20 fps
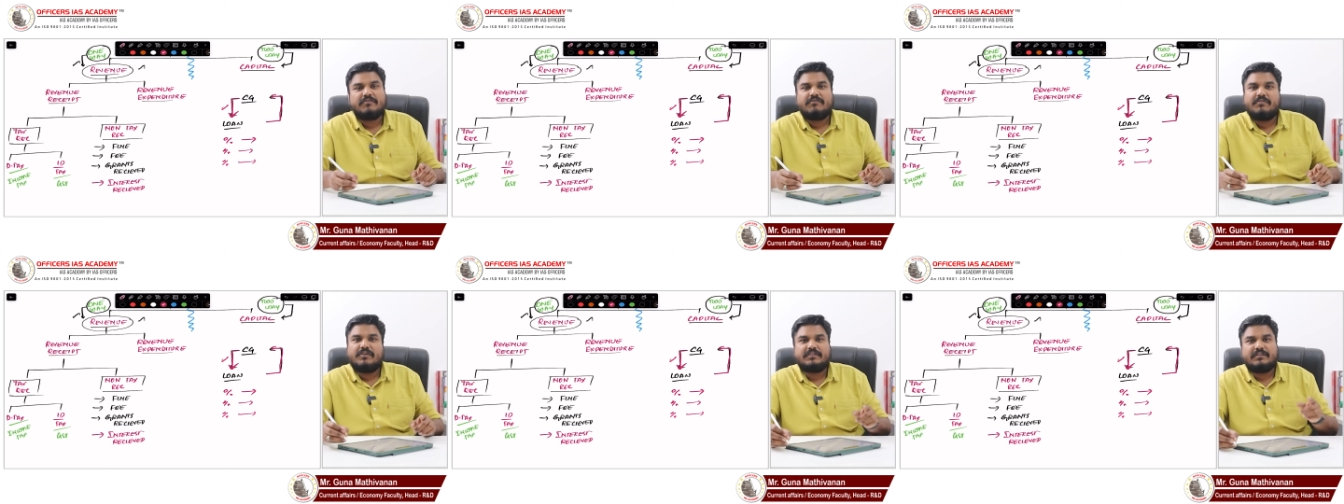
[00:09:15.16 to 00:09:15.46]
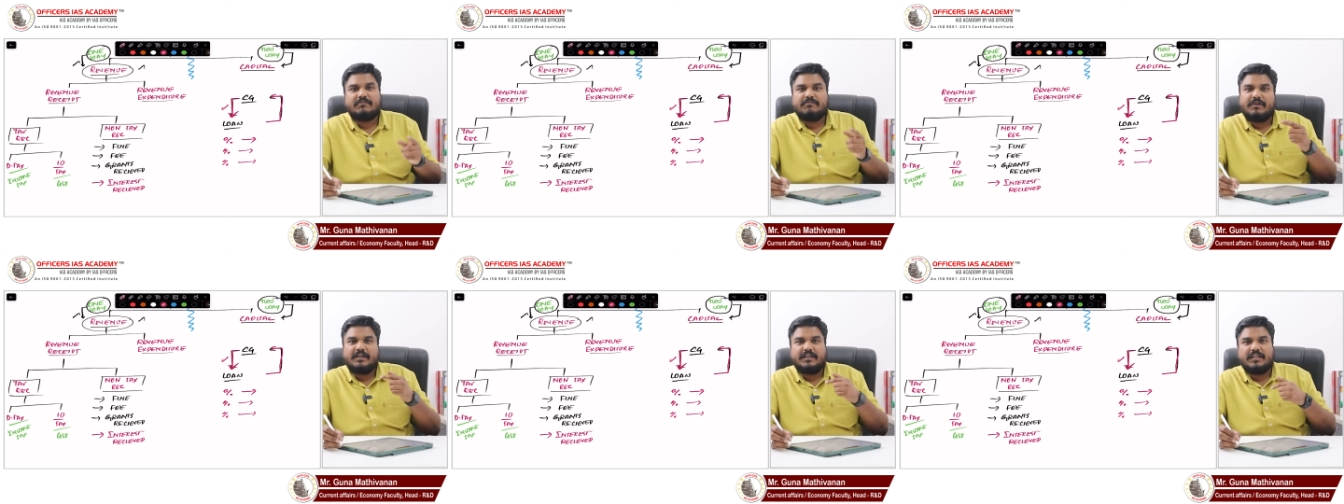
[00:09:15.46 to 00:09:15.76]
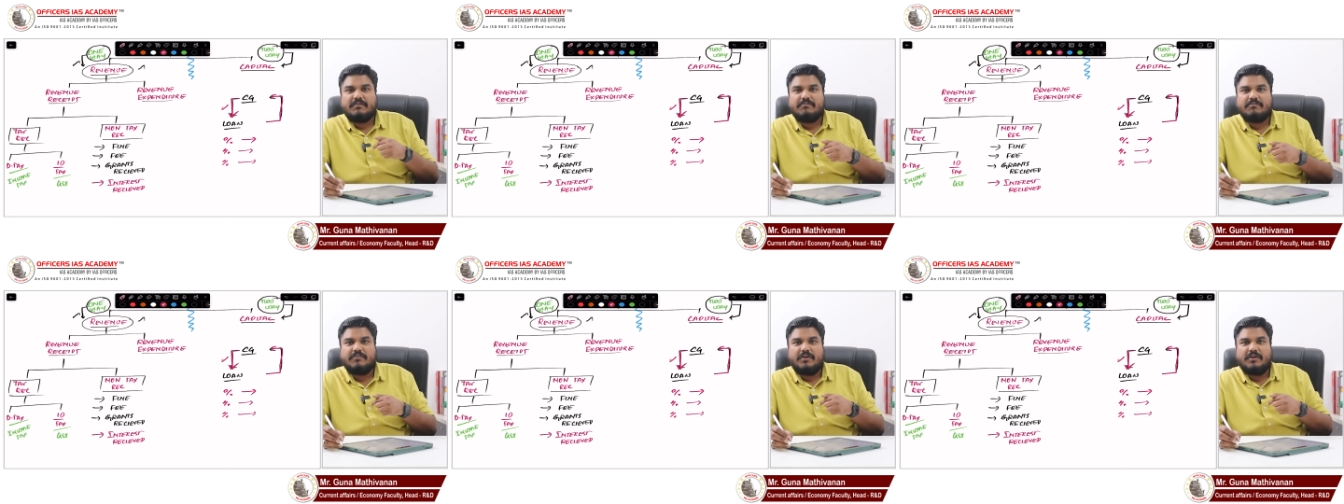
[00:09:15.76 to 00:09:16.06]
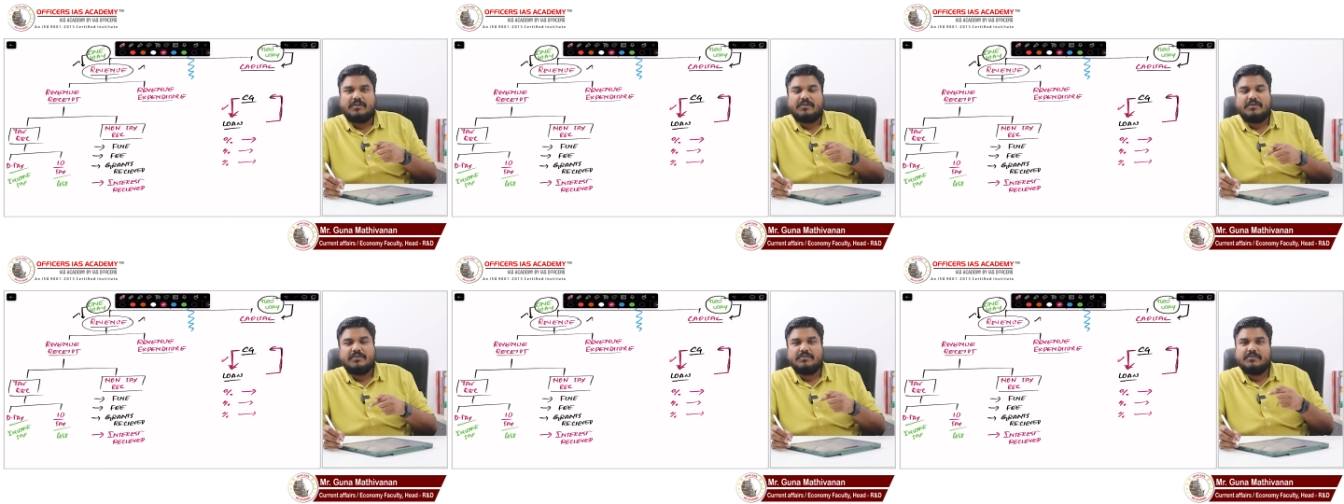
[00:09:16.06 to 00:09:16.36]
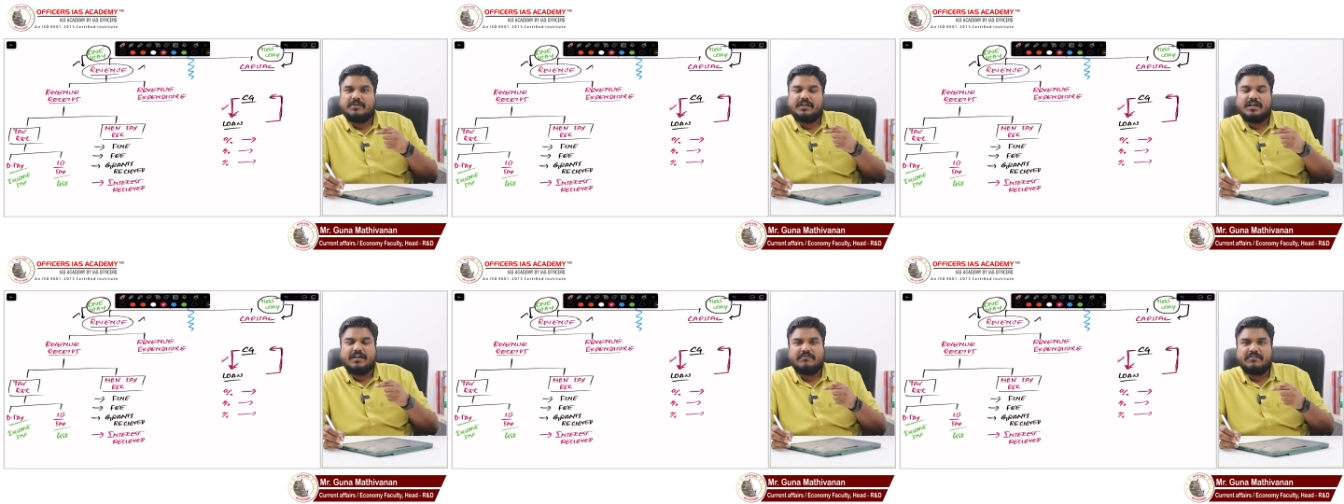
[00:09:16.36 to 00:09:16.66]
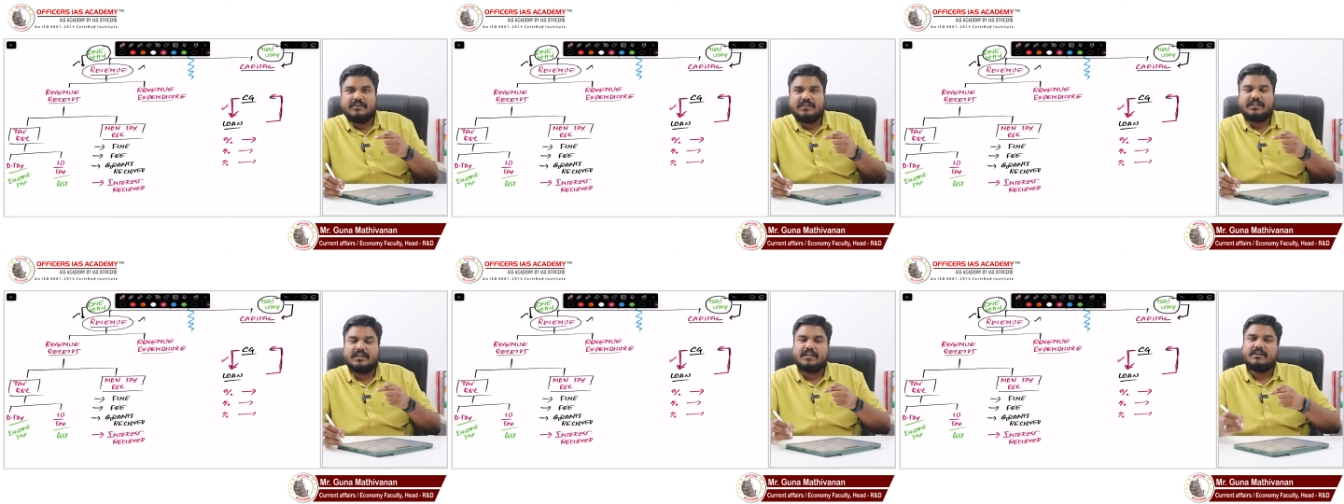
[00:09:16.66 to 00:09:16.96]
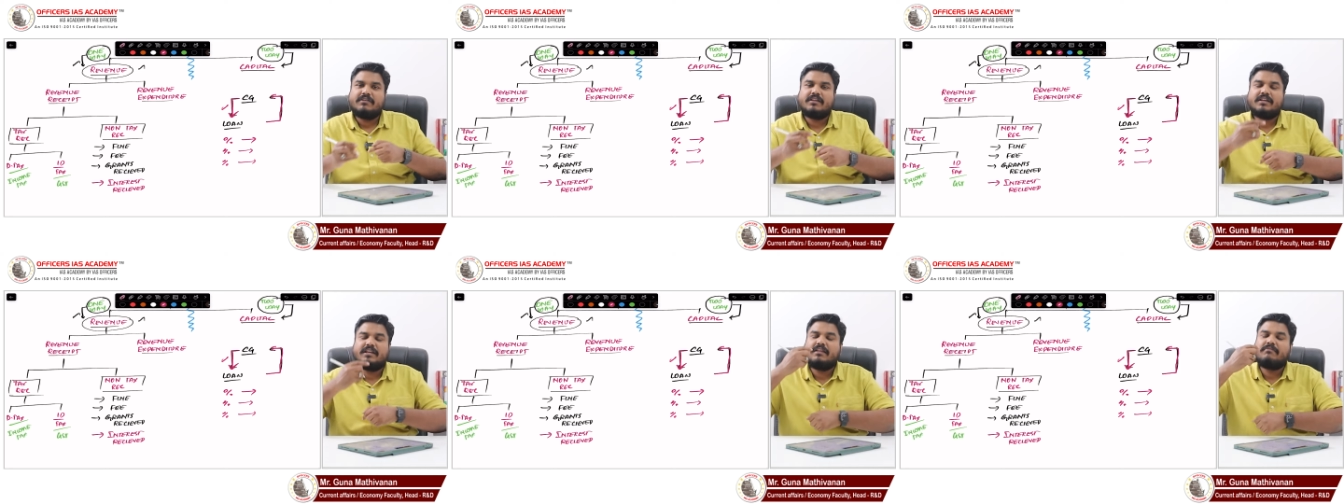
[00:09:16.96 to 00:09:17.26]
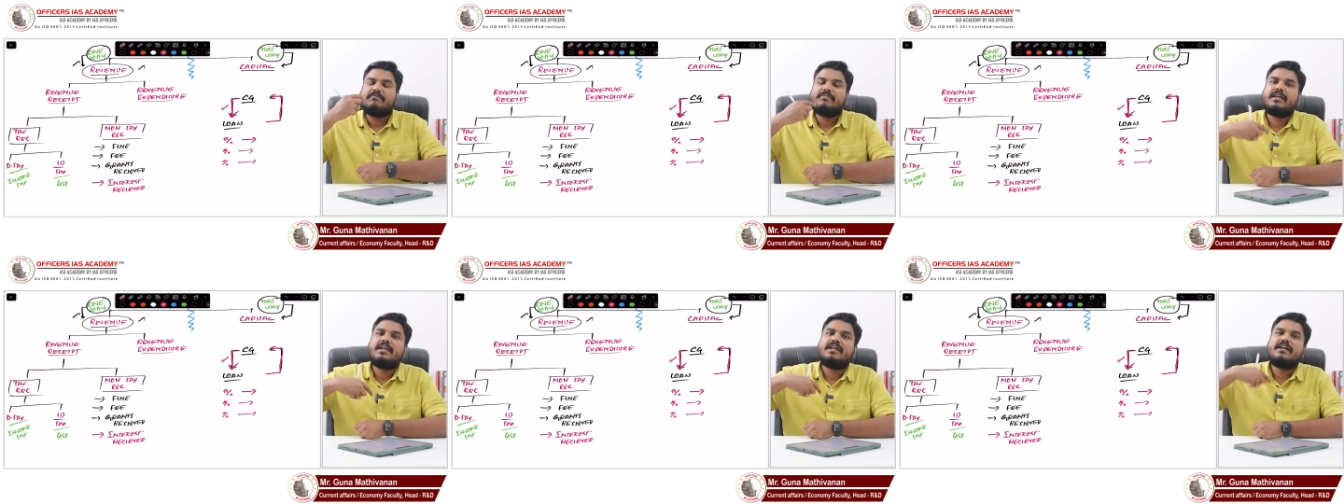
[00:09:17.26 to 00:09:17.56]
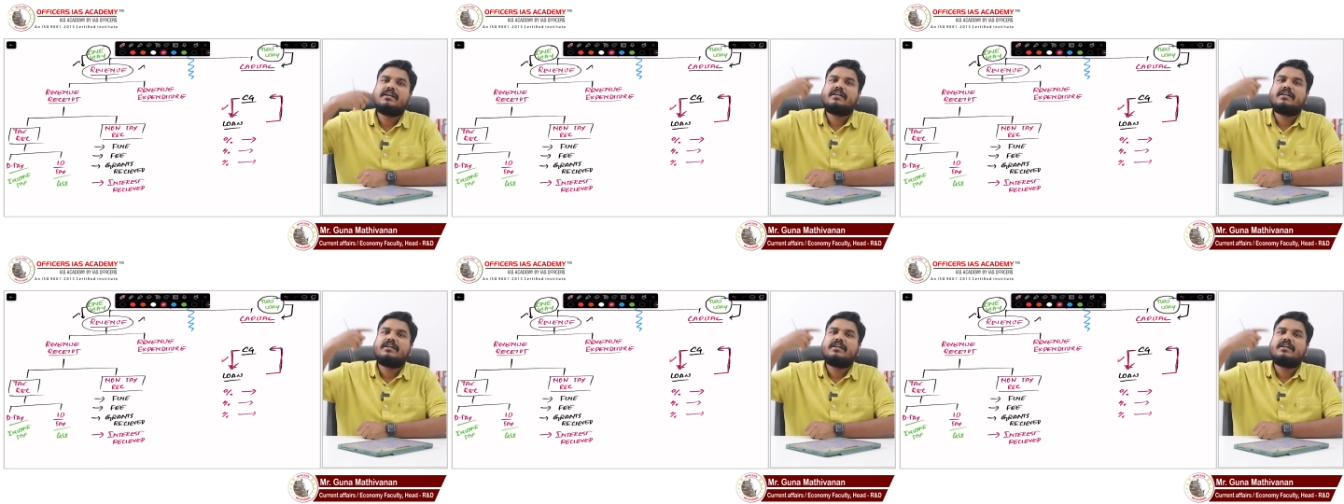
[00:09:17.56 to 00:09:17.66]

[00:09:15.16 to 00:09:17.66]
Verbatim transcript: For the money borrowed, Guna will regularly pay